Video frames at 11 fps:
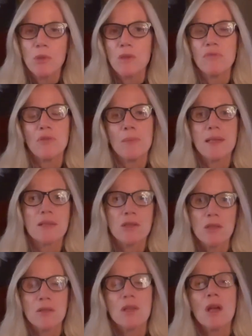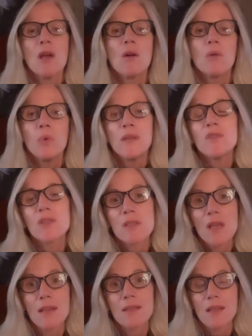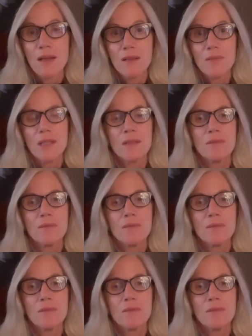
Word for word: beautiful messages. We've just lost sight of it